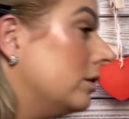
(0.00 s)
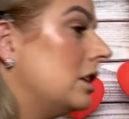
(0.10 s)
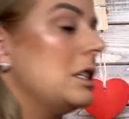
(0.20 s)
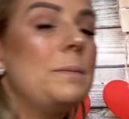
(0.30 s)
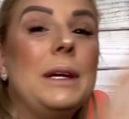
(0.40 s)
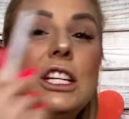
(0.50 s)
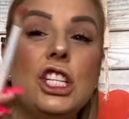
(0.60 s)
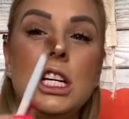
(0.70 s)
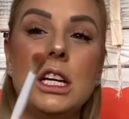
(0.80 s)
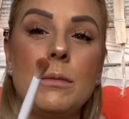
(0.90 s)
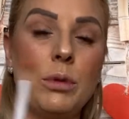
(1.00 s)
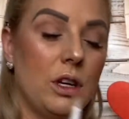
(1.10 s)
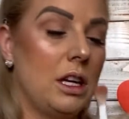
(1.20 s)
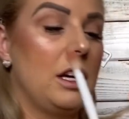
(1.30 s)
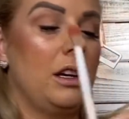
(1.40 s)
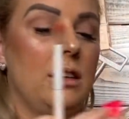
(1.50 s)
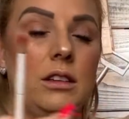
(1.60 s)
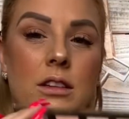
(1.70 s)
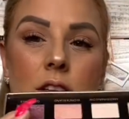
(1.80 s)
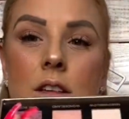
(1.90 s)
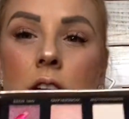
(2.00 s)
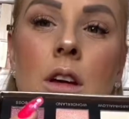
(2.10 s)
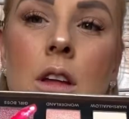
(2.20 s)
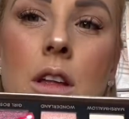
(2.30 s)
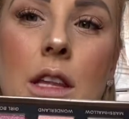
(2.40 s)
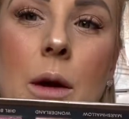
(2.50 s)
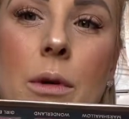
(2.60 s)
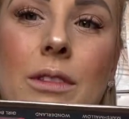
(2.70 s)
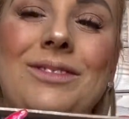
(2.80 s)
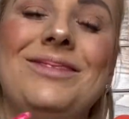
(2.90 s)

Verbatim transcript: This peachy, pretty, that one.